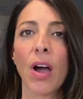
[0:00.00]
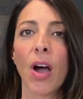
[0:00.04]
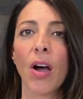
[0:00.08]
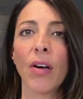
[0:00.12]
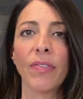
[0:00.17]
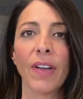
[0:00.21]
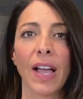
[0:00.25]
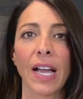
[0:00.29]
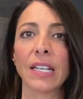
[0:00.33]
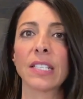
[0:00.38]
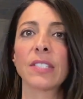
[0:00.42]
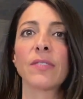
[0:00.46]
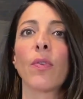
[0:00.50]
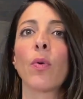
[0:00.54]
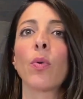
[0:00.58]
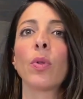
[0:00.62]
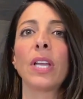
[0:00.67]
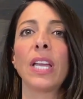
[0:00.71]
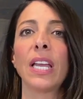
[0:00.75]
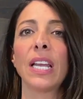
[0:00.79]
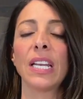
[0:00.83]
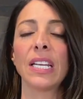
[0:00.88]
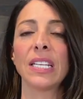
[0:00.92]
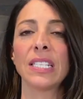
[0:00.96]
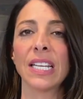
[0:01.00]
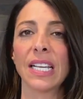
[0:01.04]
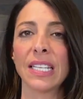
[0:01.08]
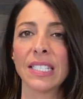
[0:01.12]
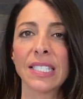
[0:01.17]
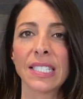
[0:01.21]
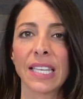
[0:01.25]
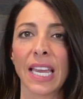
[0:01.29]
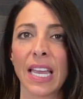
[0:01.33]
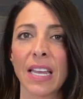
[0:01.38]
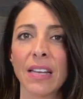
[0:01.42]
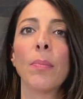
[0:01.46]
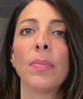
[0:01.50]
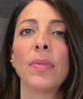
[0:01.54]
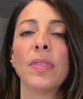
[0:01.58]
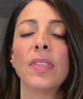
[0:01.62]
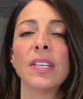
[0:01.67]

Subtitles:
of exfoliating dead skin.